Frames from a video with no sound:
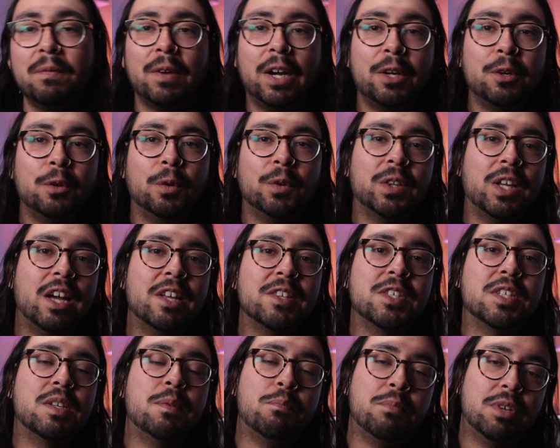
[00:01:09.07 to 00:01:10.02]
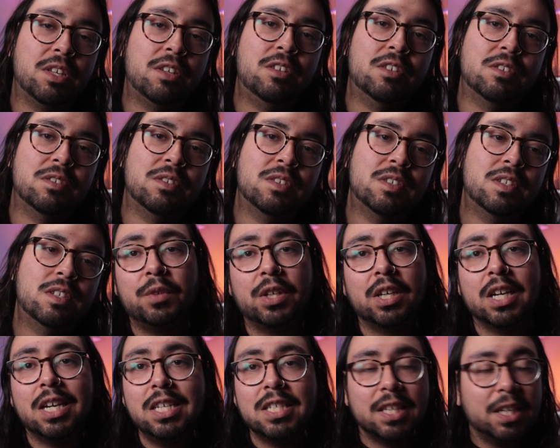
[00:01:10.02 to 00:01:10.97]
final thoughts and opinions. If you
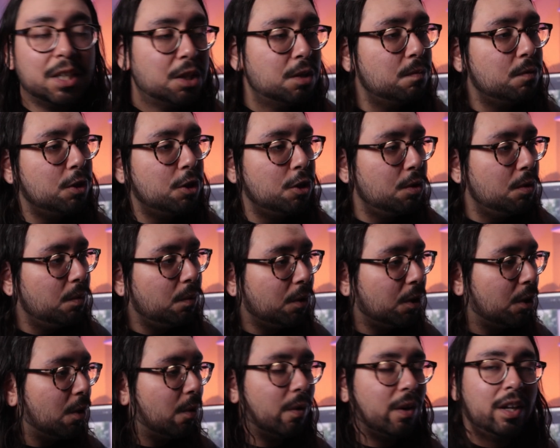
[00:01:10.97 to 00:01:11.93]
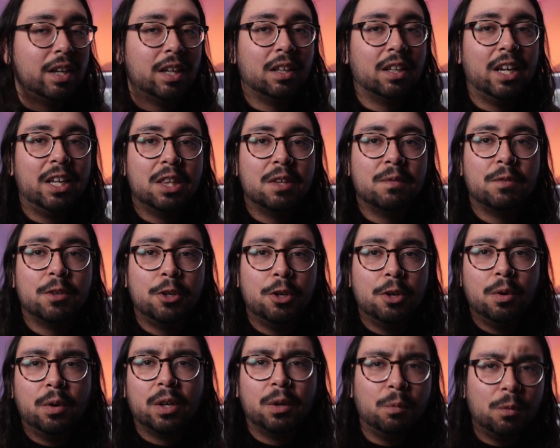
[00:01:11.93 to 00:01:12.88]
guys like the video, go ahead and like the
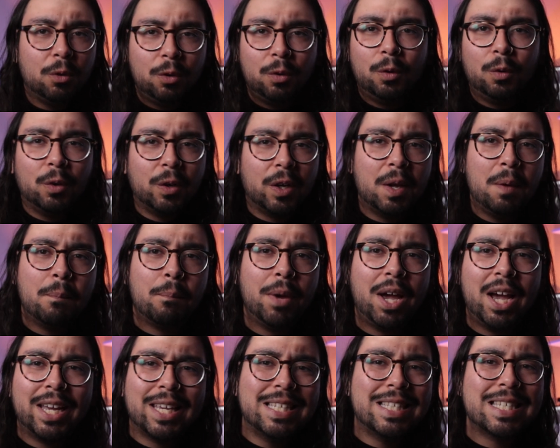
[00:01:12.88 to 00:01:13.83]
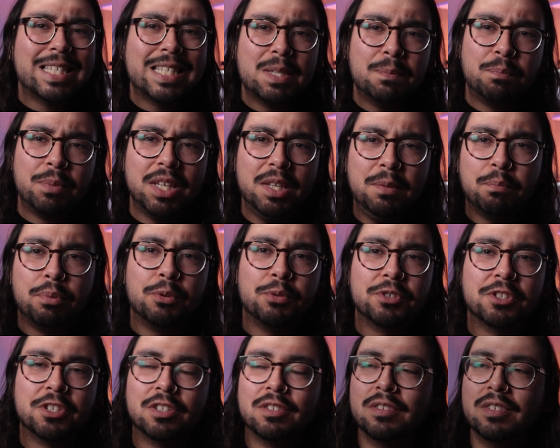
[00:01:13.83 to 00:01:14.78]
video, and we'll get back into speed
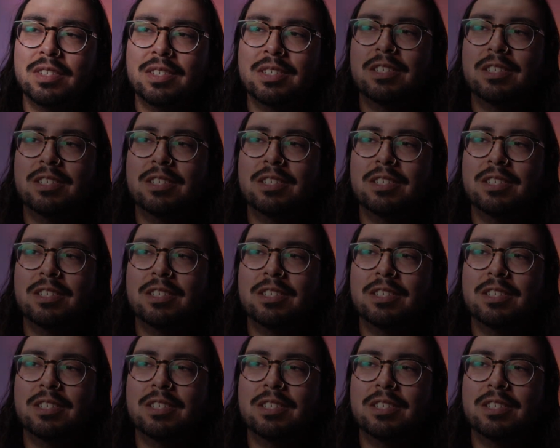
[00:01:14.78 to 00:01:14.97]
boosting.